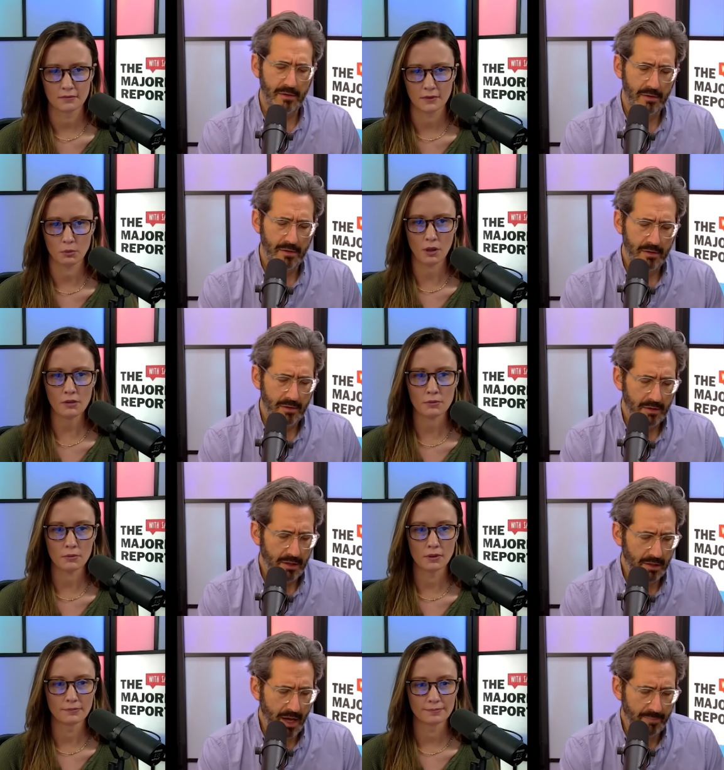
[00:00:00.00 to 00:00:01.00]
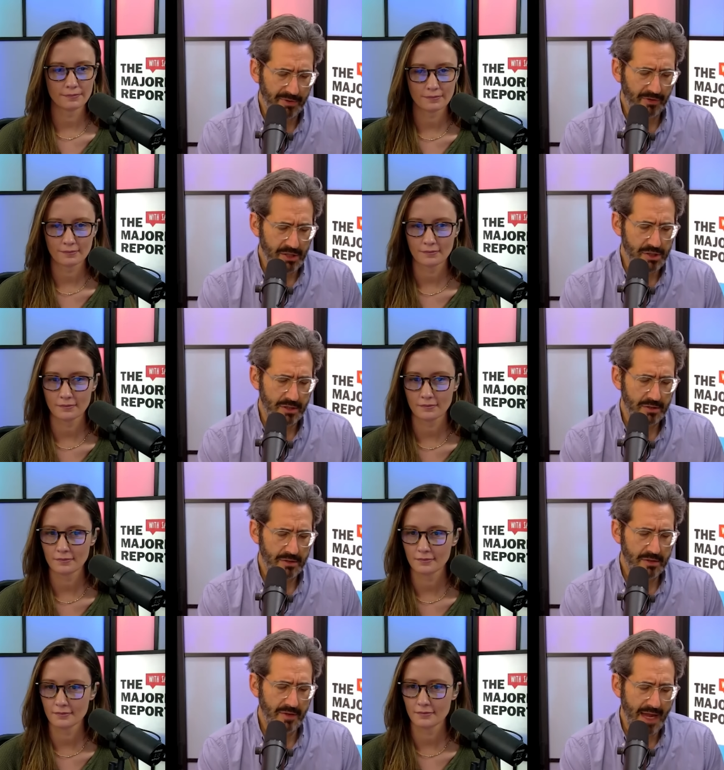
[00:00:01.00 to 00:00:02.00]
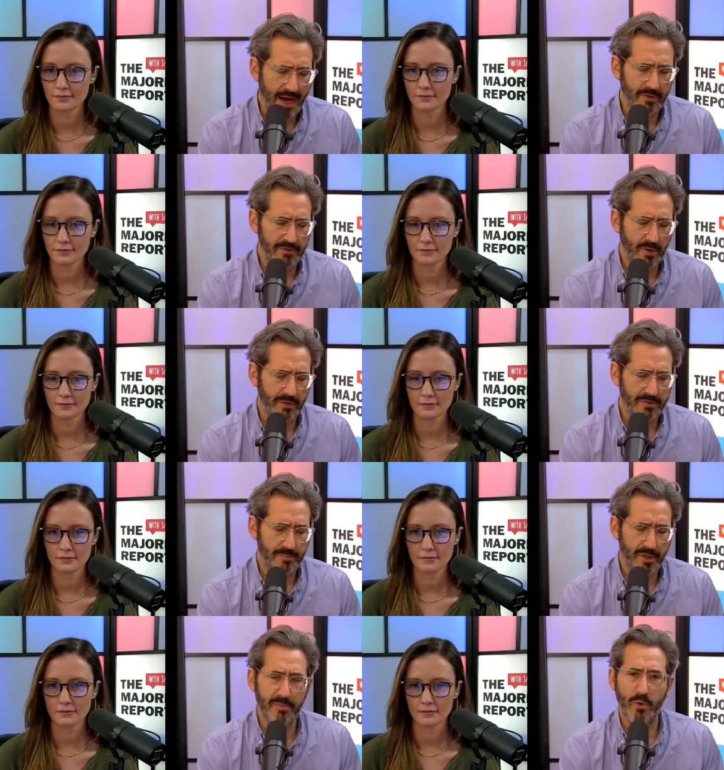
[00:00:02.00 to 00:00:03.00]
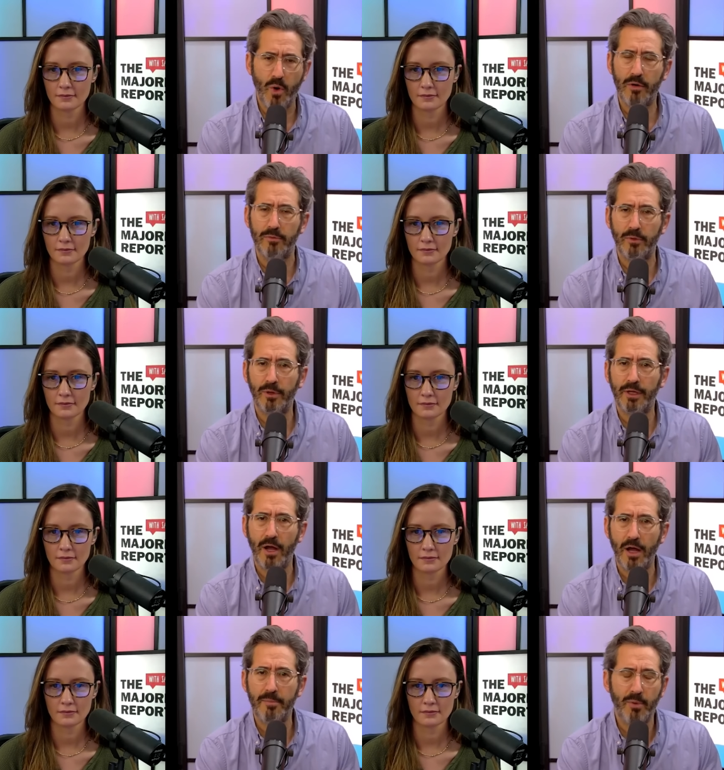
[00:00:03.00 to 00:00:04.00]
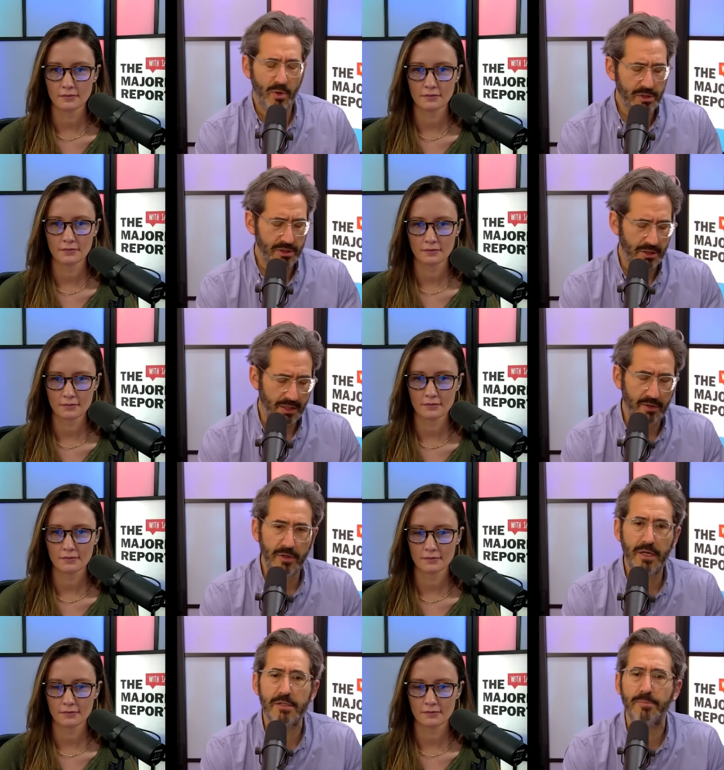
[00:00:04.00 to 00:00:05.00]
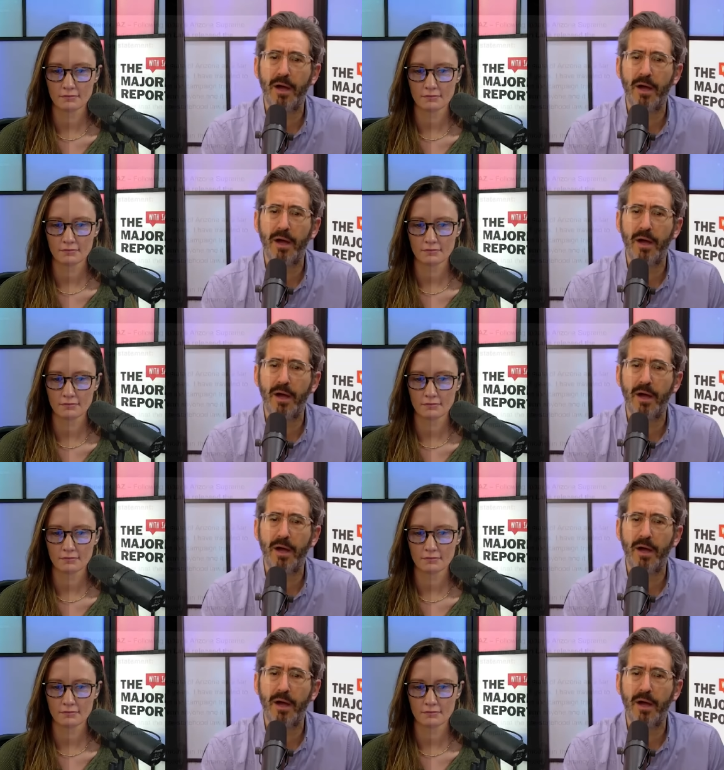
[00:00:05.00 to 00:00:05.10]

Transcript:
Speaker 1: Whoa! In opposition to the Arizona Supreme Court ruling on abortion. Here it is.